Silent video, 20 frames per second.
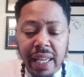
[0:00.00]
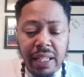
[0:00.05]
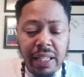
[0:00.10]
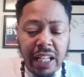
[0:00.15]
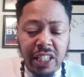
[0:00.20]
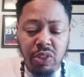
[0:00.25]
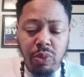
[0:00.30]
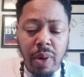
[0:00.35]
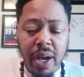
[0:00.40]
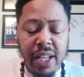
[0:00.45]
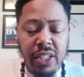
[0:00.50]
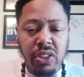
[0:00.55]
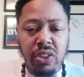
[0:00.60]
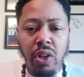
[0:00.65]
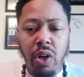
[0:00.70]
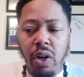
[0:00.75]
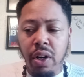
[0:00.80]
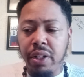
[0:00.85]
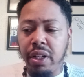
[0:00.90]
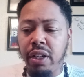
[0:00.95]
That's why it's
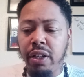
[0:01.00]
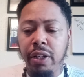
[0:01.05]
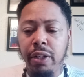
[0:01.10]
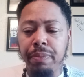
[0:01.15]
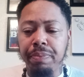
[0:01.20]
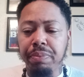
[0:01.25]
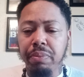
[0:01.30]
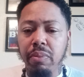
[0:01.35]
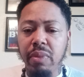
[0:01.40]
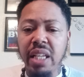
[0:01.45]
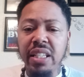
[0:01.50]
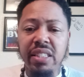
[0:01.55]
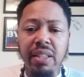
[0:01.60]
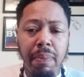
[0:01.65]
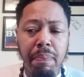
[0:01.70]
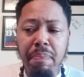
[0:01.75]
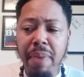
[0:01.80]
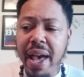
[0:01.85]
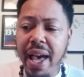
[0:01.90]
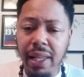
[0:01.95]
called it's
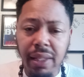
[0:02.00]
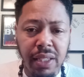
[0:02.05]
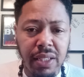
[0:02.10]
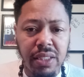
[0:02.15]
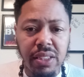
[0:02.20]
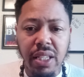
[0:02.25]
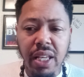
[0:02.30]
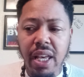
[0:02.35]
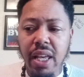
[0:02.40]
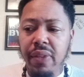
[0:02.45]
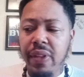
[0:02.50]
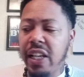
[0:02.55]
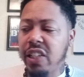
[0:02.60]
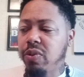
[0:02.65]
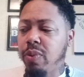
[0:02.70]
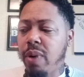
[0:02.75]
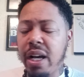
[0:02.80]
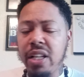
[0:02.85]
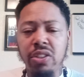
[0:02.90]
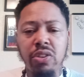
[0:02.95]
a balance.
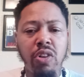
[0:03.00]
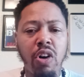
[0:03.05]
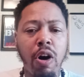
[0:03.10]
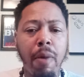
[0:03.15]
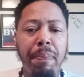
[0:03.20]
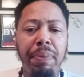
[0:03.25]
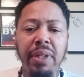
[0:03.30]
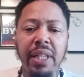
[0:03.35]
That's why it's called